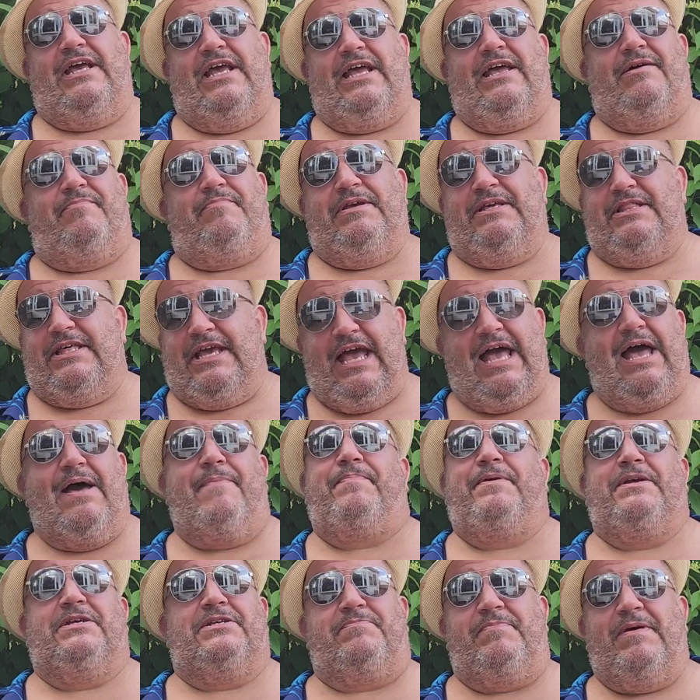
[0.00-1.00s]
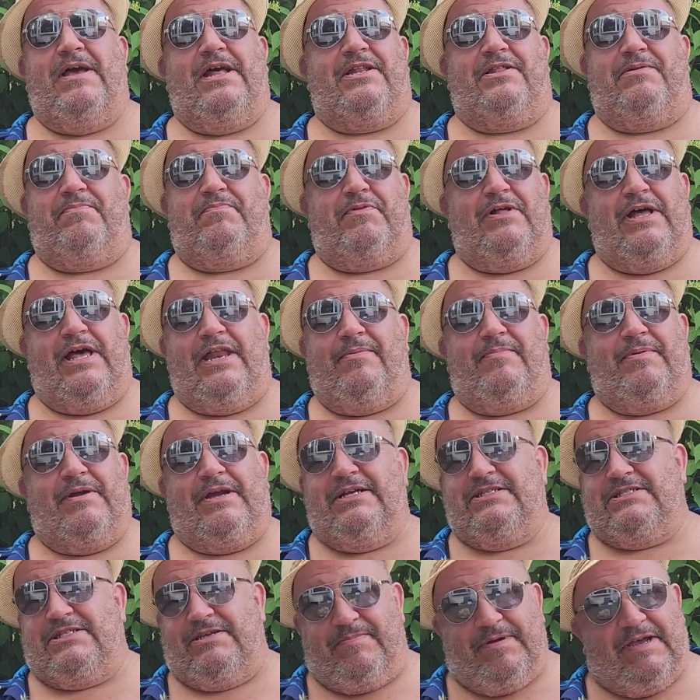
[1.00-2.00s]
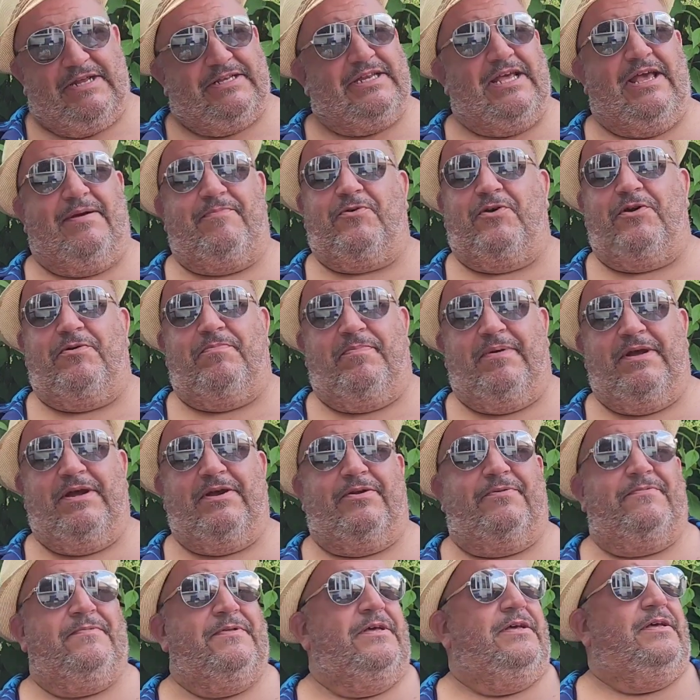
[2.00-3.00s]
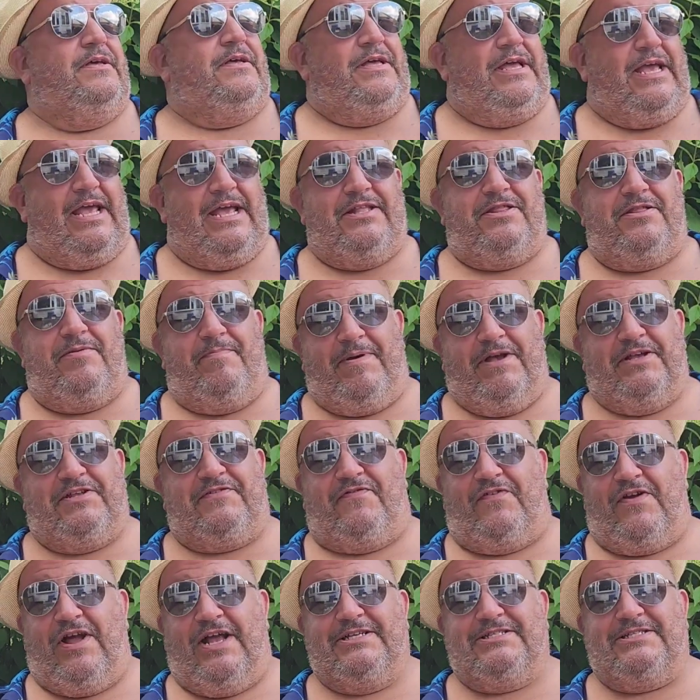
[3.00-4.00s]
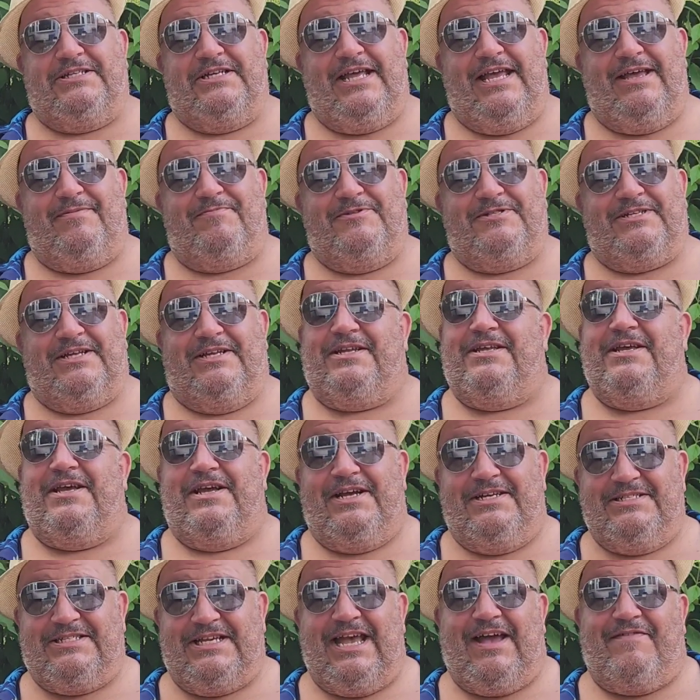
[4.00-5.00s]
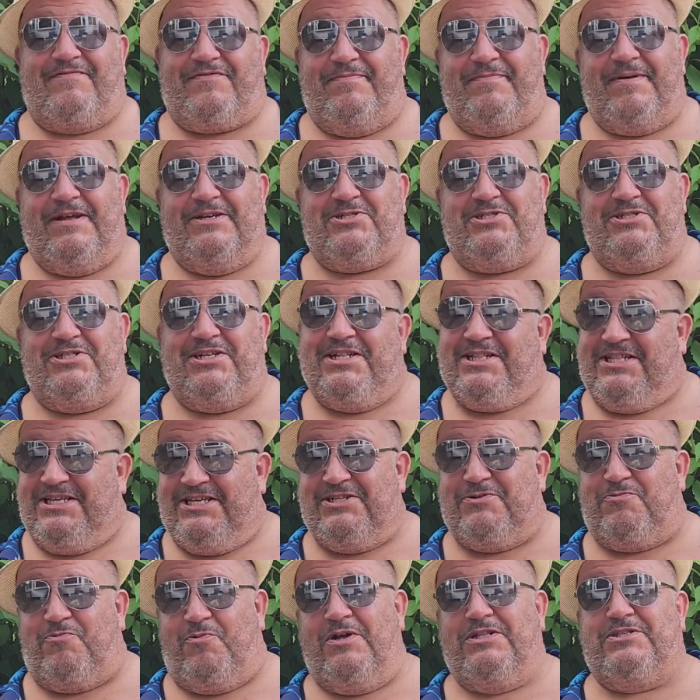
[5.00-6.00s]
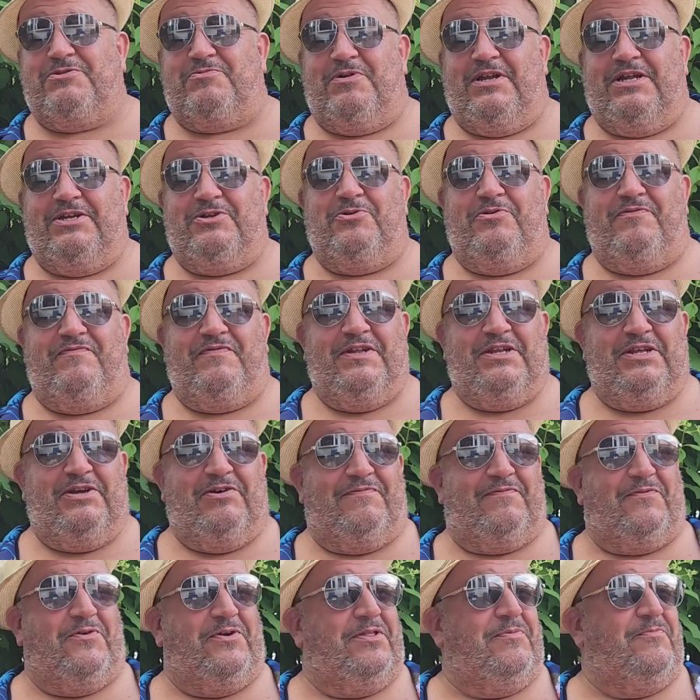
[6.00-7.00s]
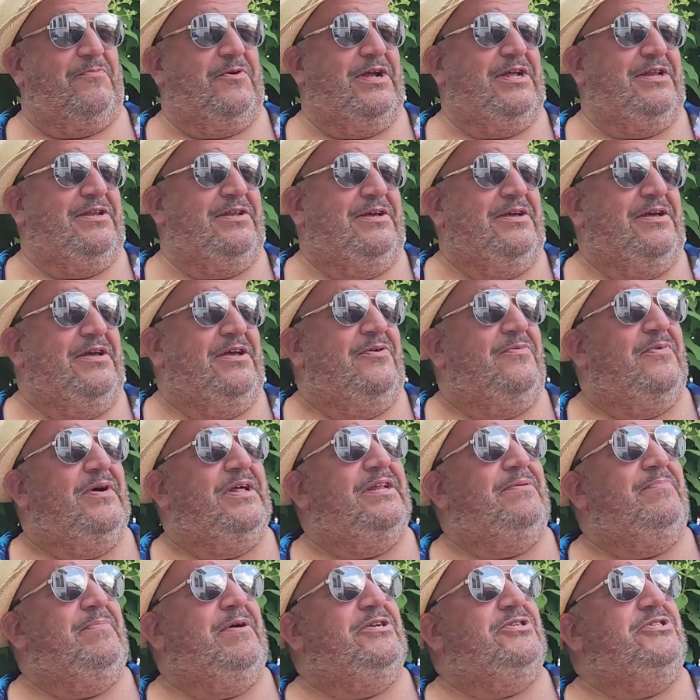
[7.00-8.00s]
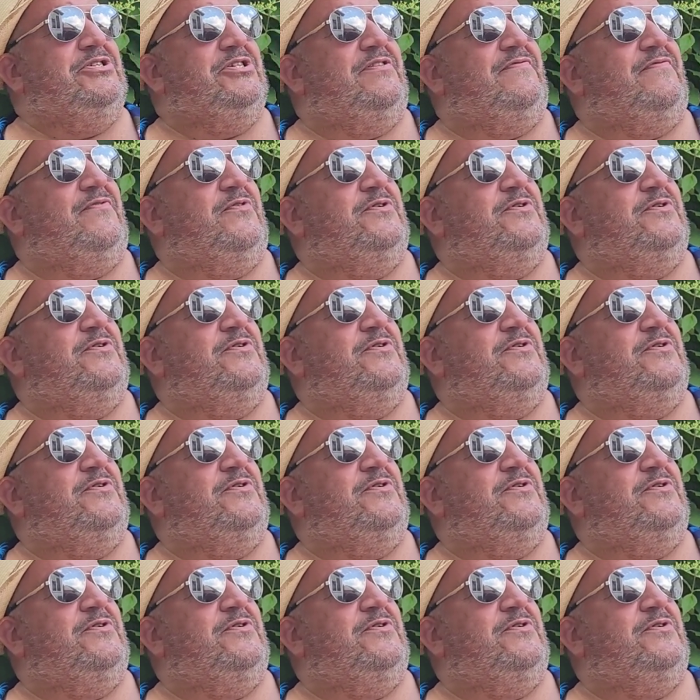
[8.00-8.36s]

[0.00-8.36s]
day and be the happiest man on the planet because they make damn good beer. And the best fries in Hamilton. Because I have to mention it at least once when I do a video for them, right? Well, I didn't mention it the